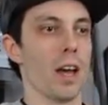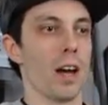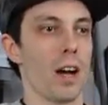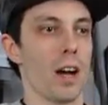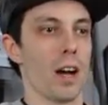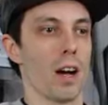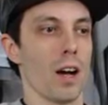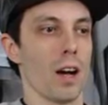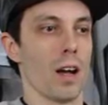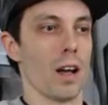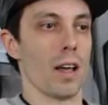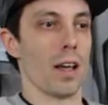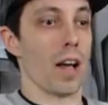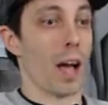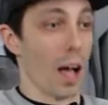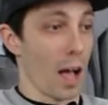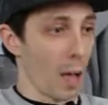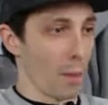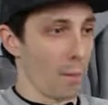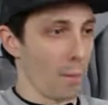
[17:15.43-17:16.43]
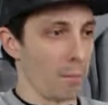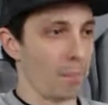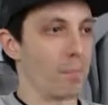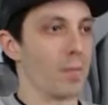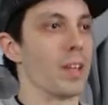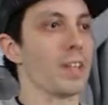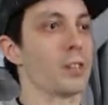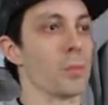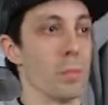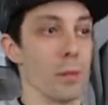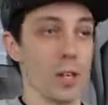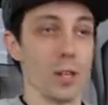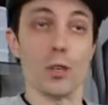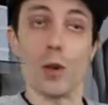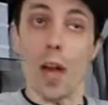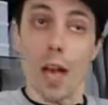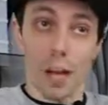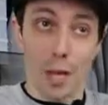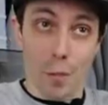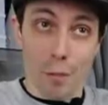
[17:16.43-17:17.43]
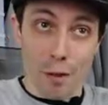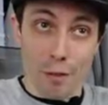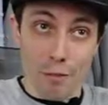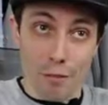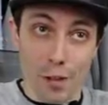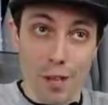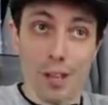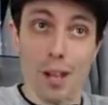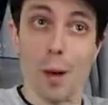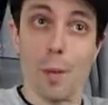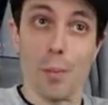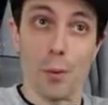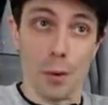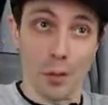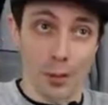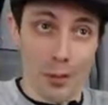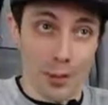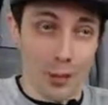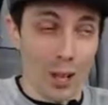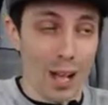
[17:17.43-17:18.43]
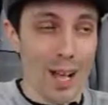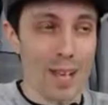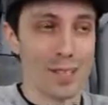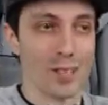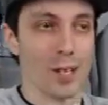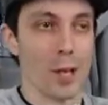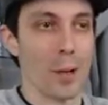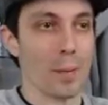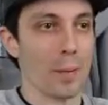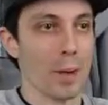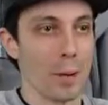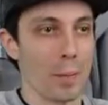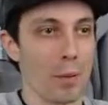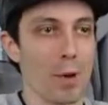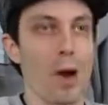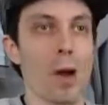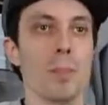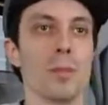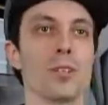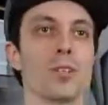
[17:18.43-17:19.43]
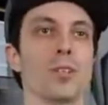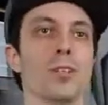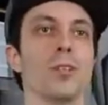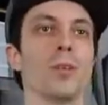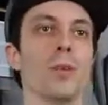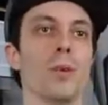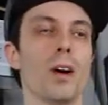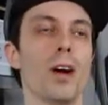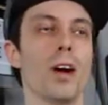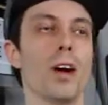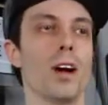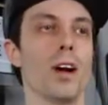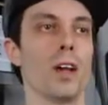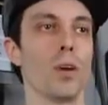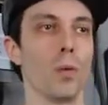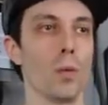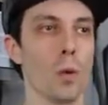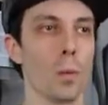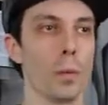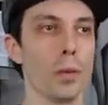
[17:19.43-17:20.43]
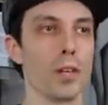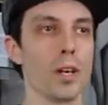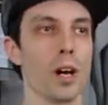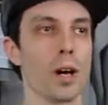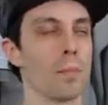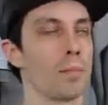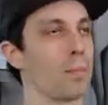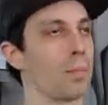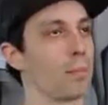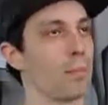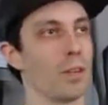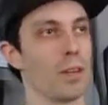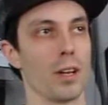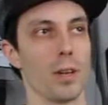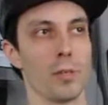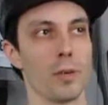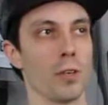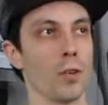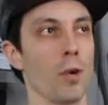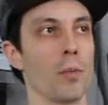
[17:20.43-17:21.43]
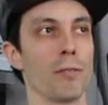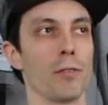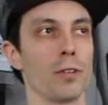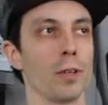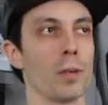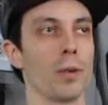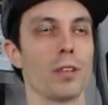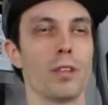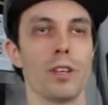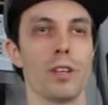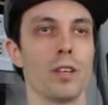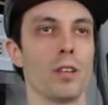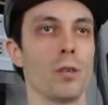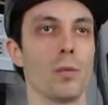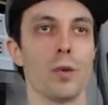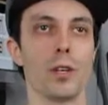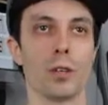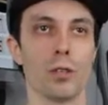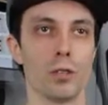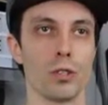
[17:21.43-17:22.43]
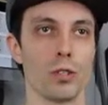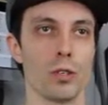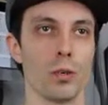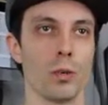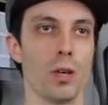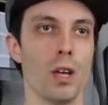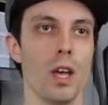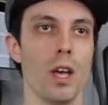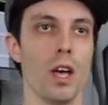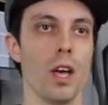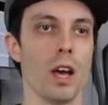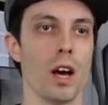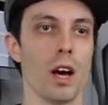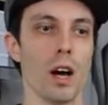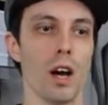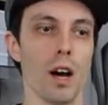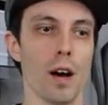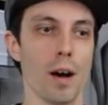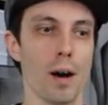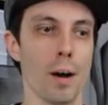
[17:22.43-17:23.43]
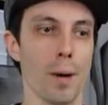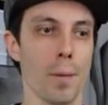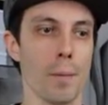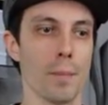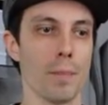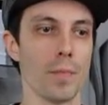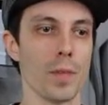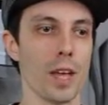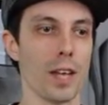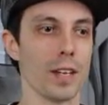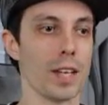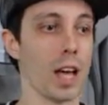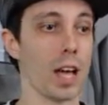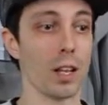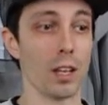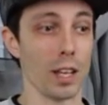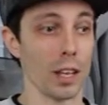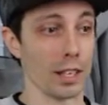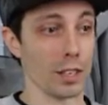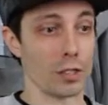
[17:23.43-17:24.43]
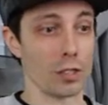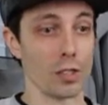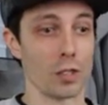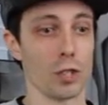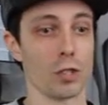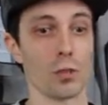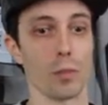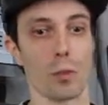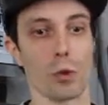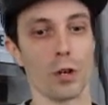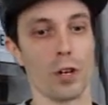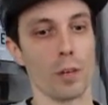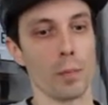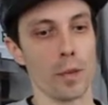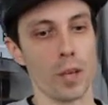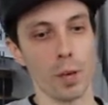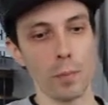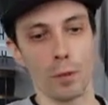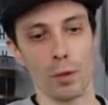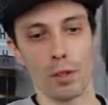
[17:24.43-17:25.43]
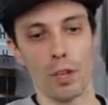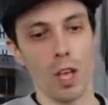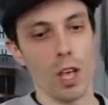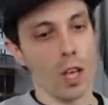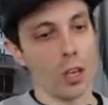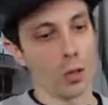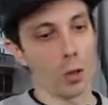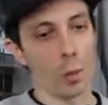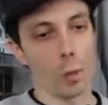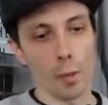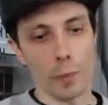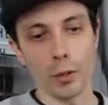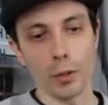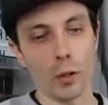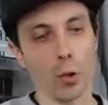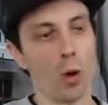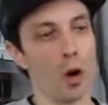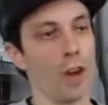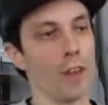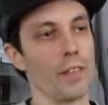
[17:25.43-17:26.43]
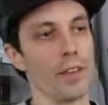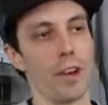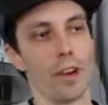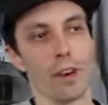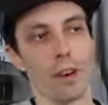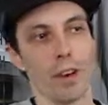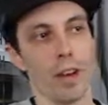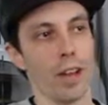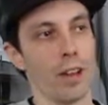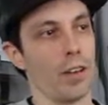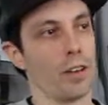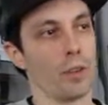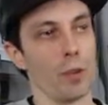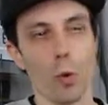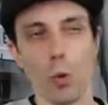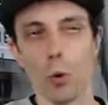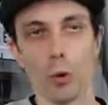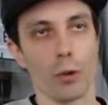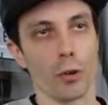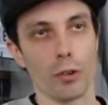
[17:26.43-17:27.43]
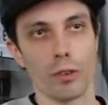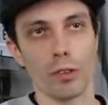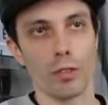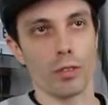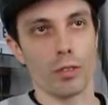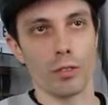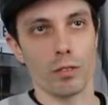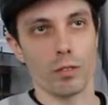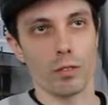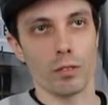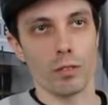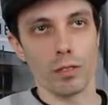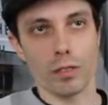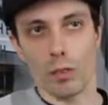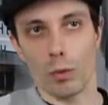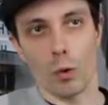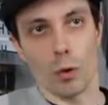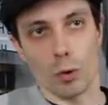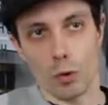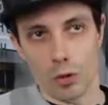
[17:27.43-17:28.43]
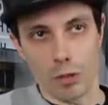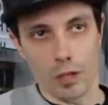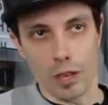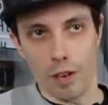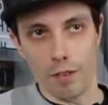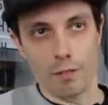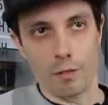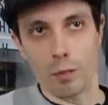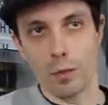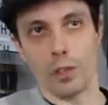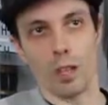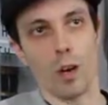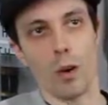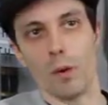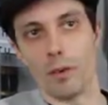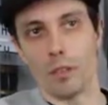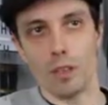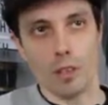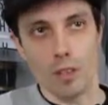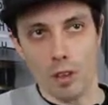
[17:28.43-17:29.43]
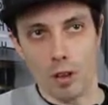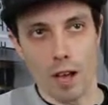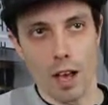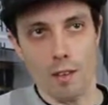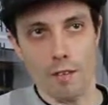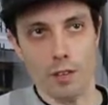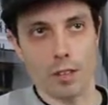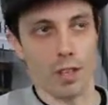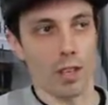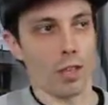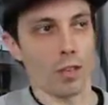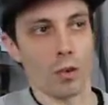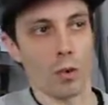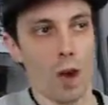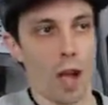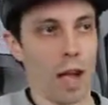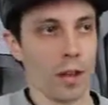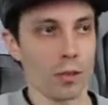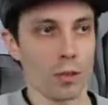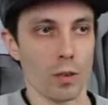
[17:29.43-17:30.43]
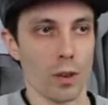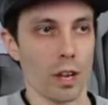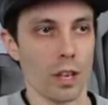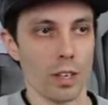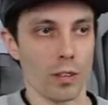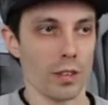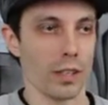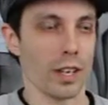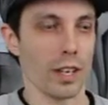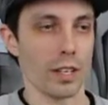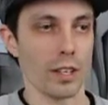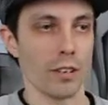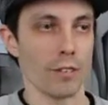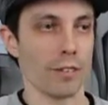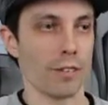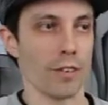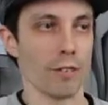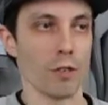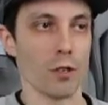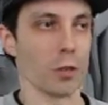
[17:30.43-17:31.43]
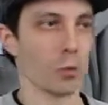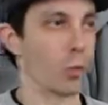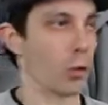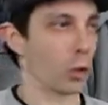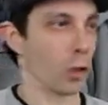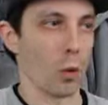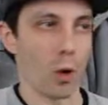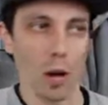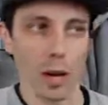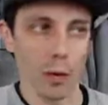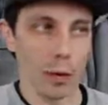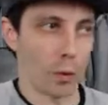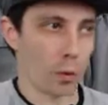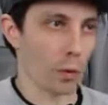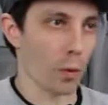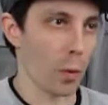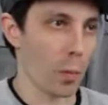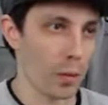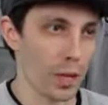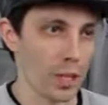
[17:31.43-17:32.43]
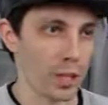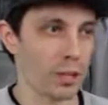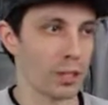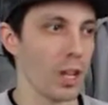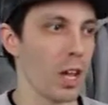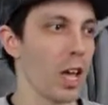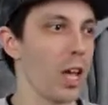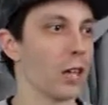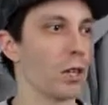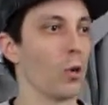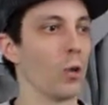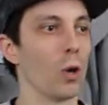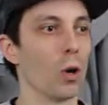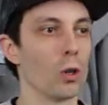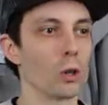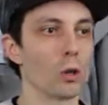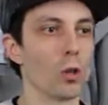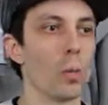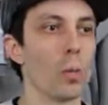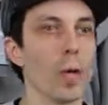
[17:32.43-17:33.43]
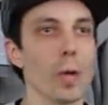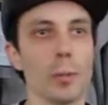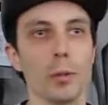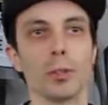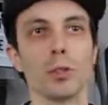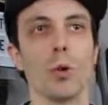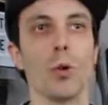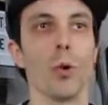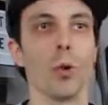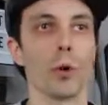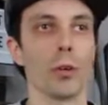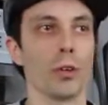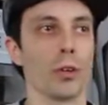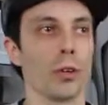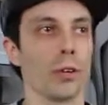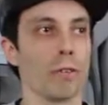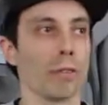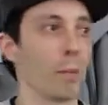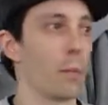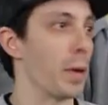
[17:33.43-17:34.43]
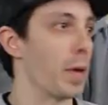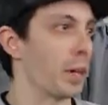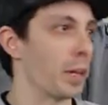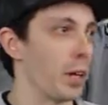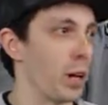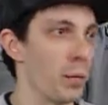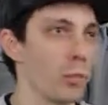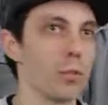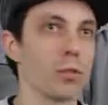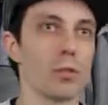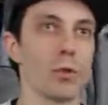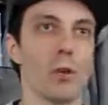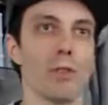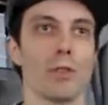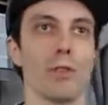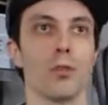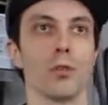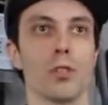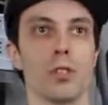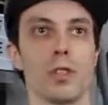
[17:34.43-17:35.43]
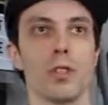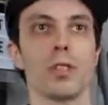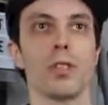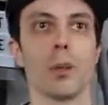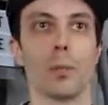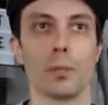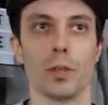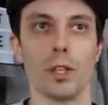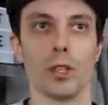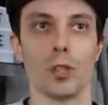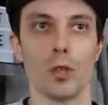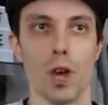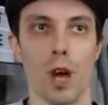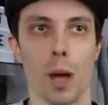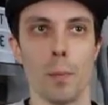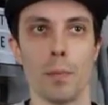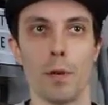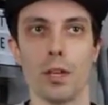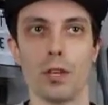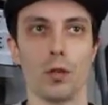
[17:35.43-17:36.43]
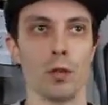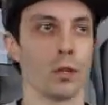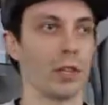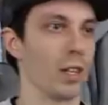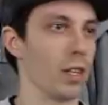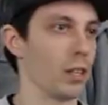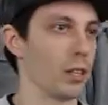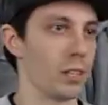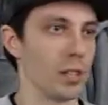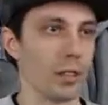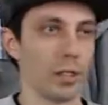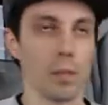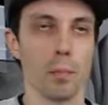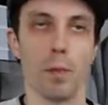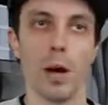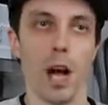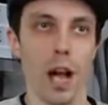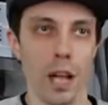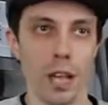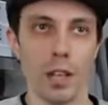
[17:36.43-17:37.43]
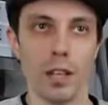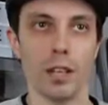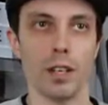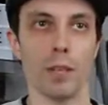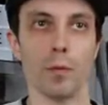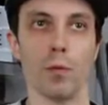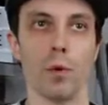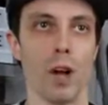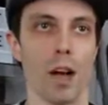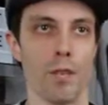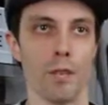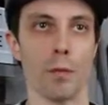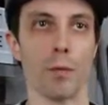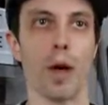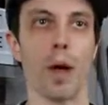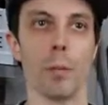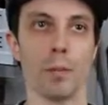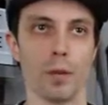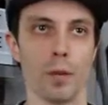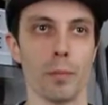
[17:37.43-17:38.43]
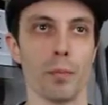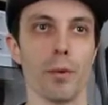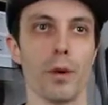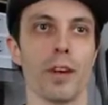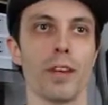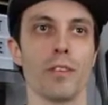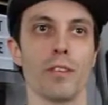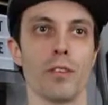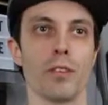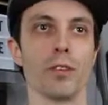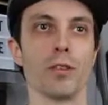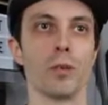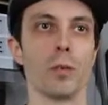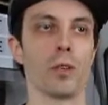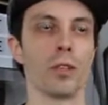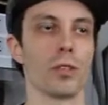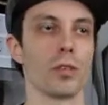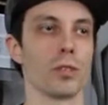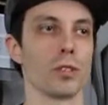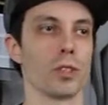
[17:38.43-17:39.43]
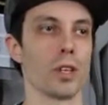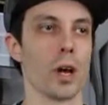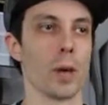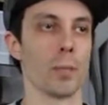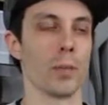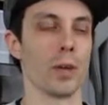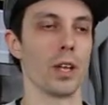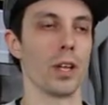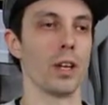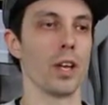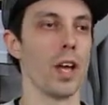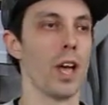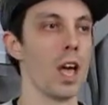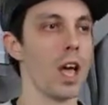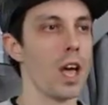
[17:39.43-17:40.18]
Uh, I'm, it's me dragging my feet. I'm putting the glass up, I promise you. Uh, it will be up, I mean, hopefully within a week or two. Um, and yeah, like it's just, we're gonna be able, you'll be able to go on there and order order stuff without, you know, having to interact or anything. If, if you just wanna go on and order a piece, you'll also be able to order for pickup. So if you see something dropping, you can instantly buy it and we'll have it wrapped up ready for you when you stop in.